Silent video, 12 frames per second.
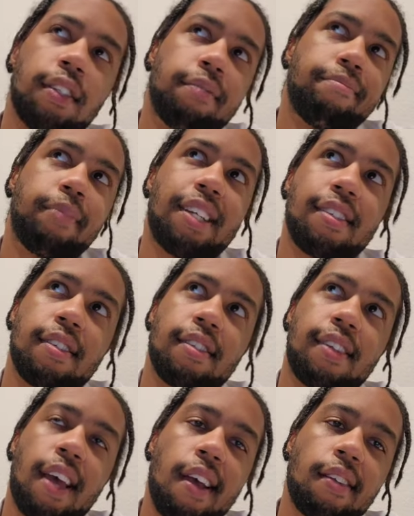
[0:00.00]
because it's
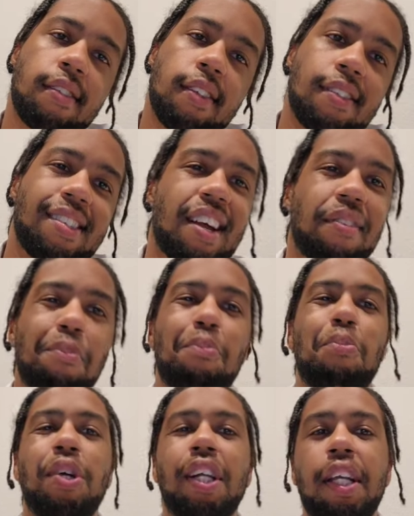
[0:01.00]
text, it's not
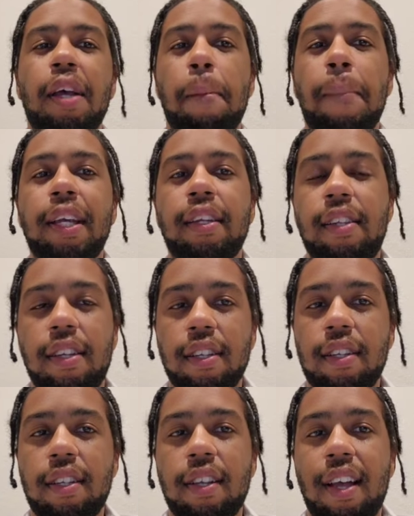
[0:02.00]
really a big
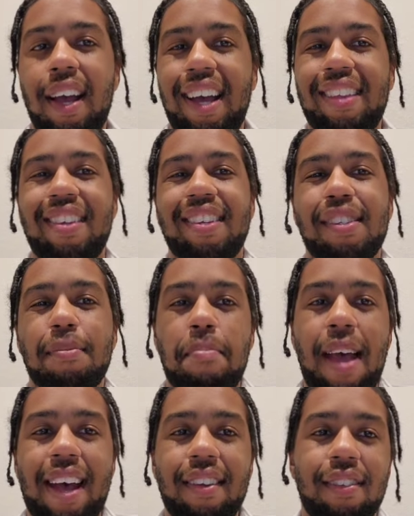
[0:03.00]
deal. I think it's
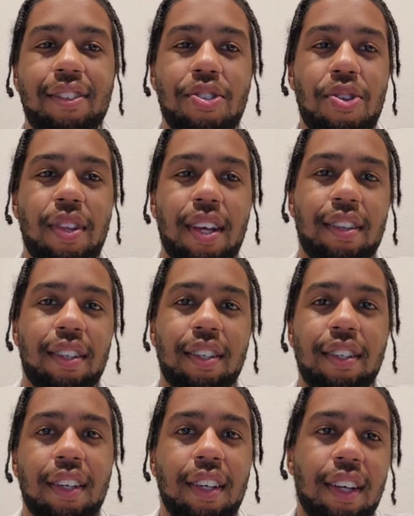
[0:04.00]
bad to do that though.
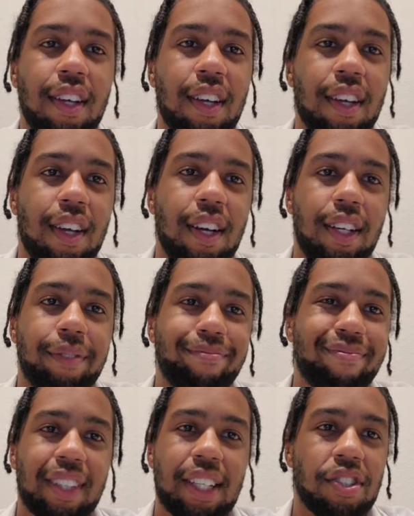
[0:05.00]

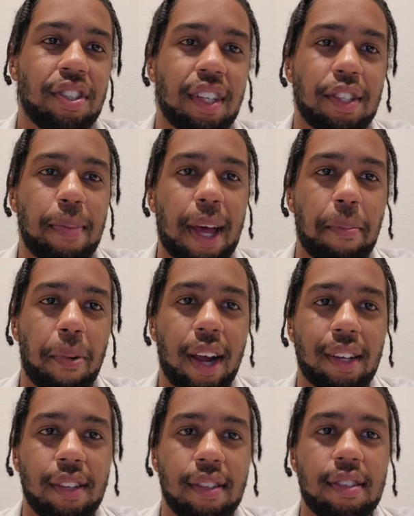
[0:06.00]
I just think it's bad
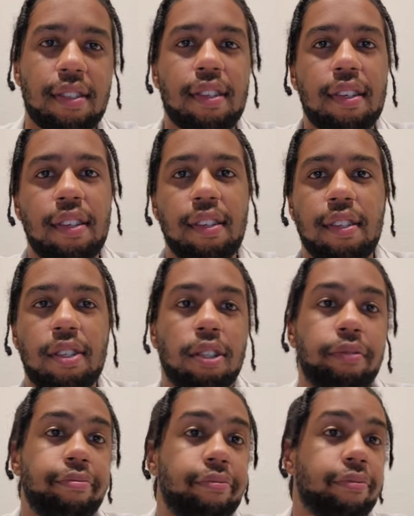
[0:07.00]
practice. So
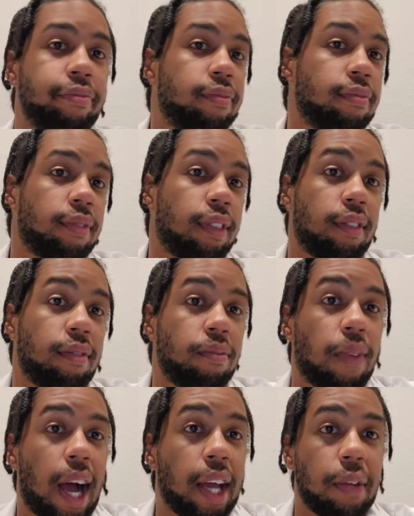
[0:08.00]

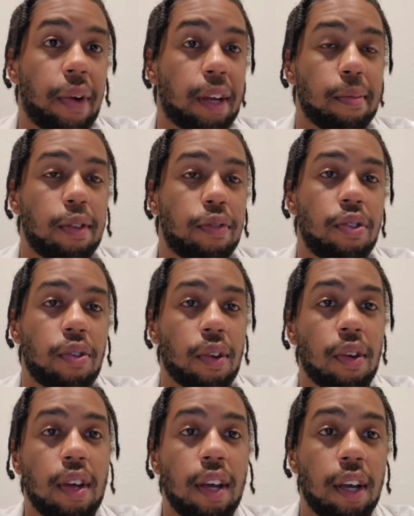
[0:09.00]
highly recommend if you do
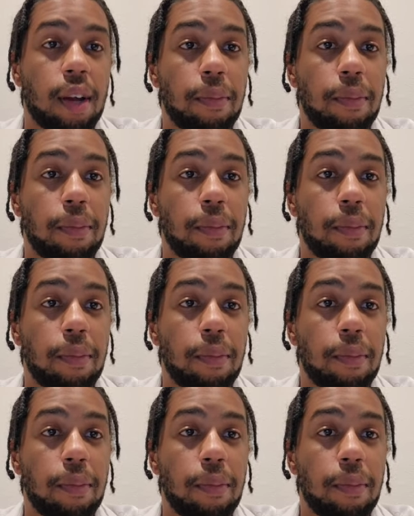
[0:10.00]
end up